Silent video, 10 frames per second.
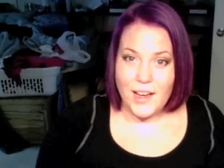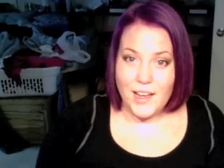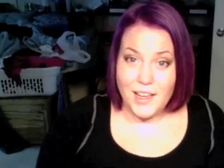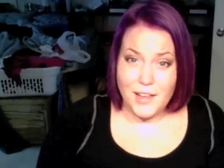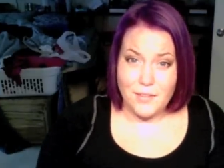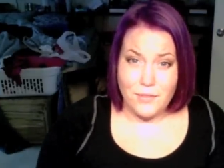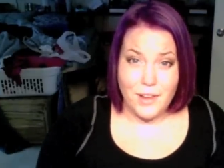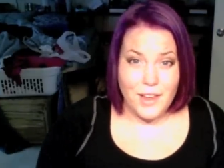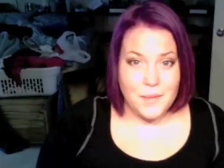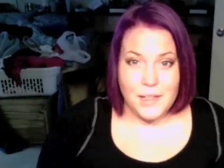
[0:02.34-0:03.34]
I have
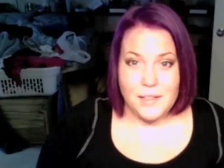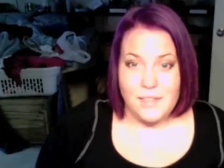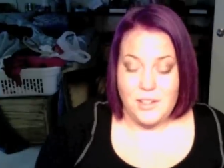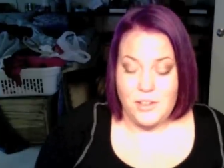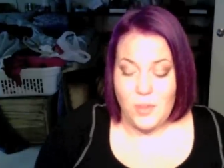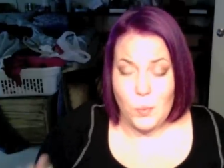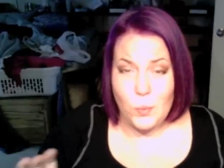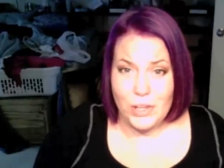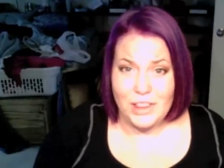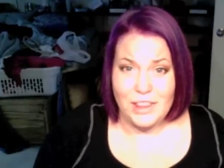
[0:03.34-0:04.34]
not made a video in a
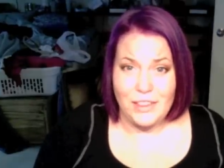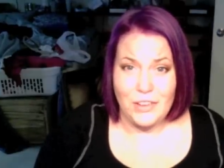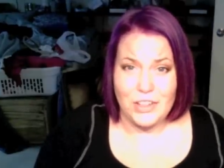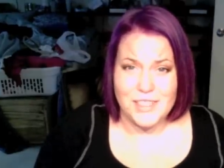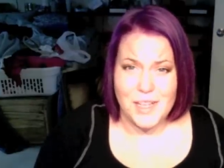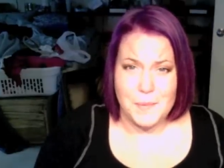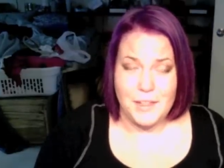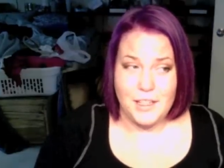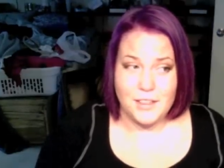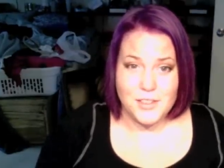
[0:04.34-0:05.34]
really long time,
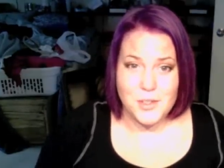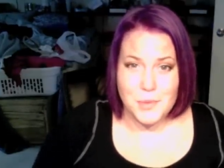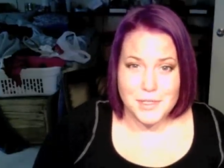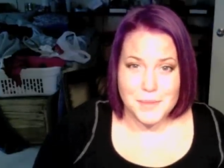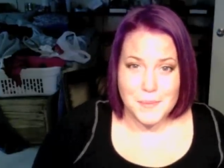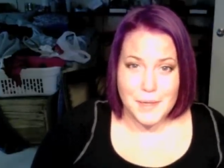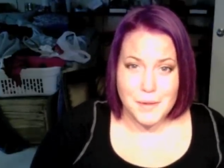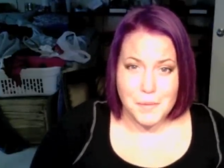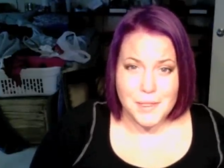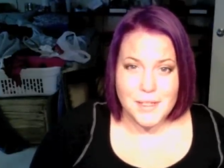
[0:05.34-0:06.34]
like two months
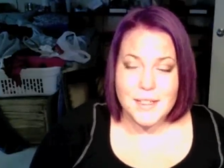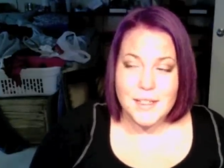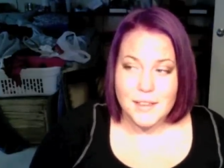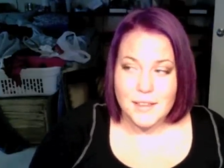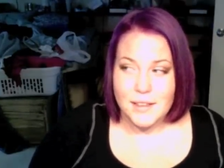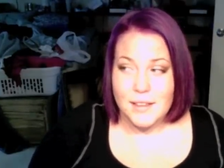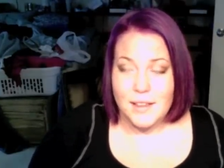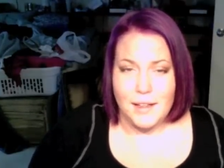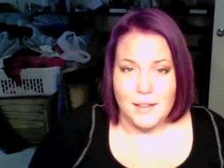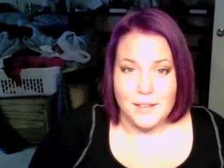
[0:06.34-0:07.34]
probably.
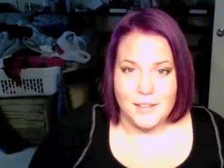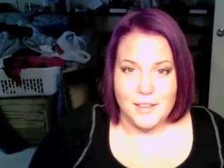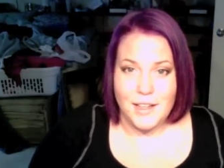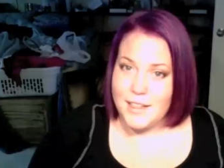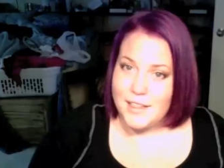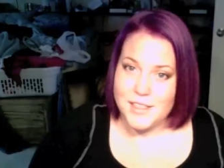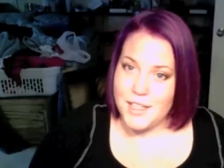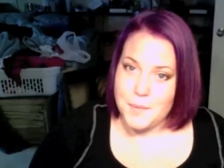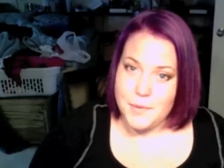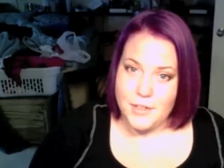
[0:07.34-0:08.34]
I don't know, I didn't
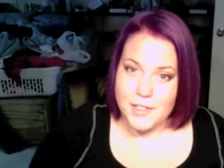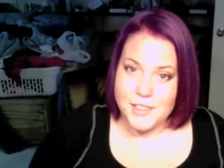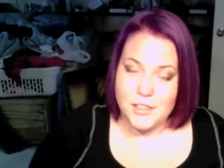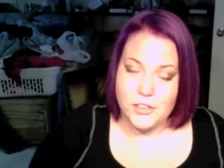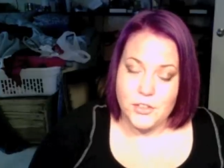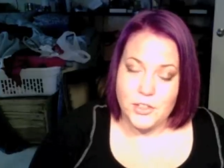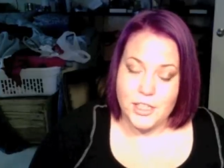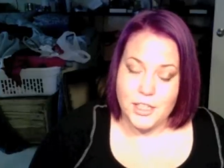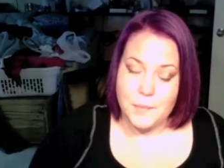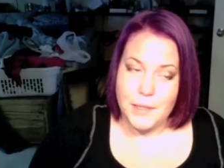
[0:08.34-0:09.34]
check before I started
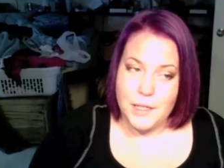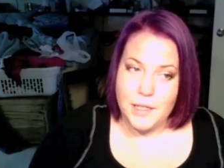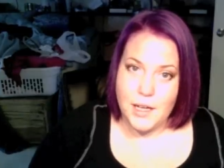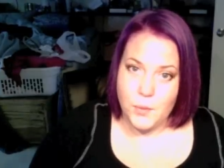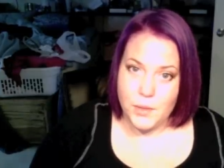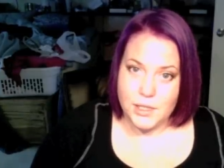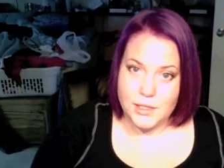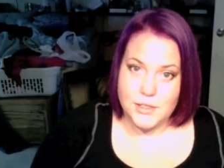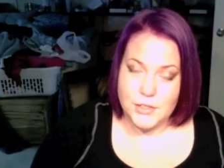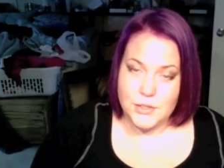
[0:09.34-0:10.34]
recording, but I
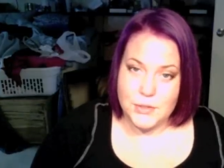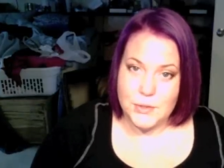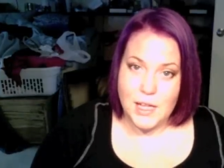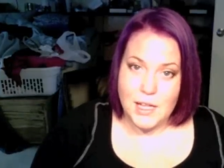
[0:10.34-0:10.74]
wanted to,